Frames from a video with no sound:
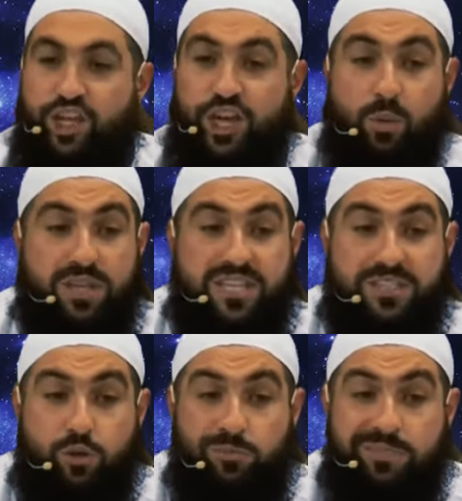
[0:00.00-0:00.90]
You know what
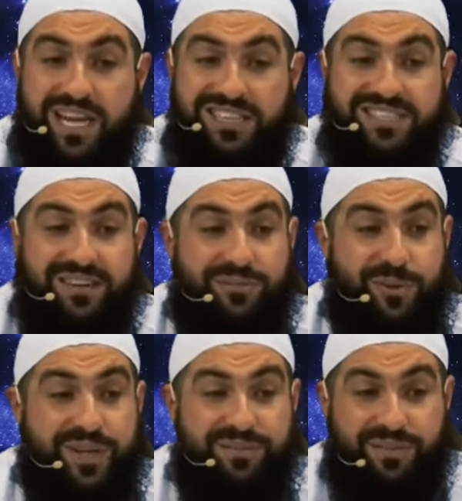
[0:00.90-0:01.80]
this ummah is
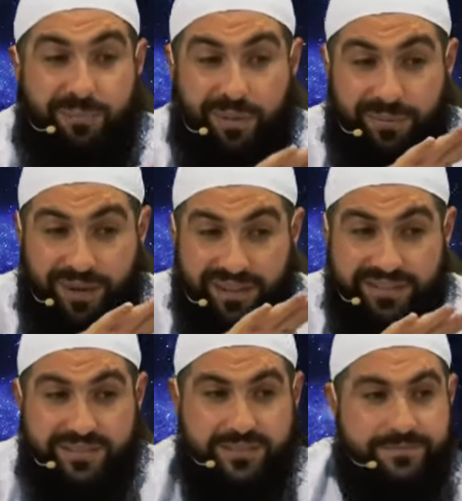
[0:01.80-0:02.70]
suffering from, my
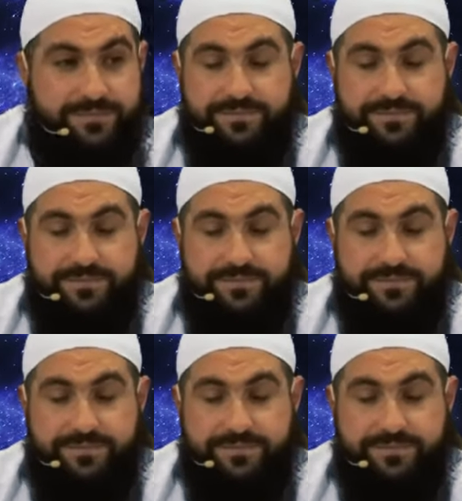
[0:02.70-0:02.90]
brothers?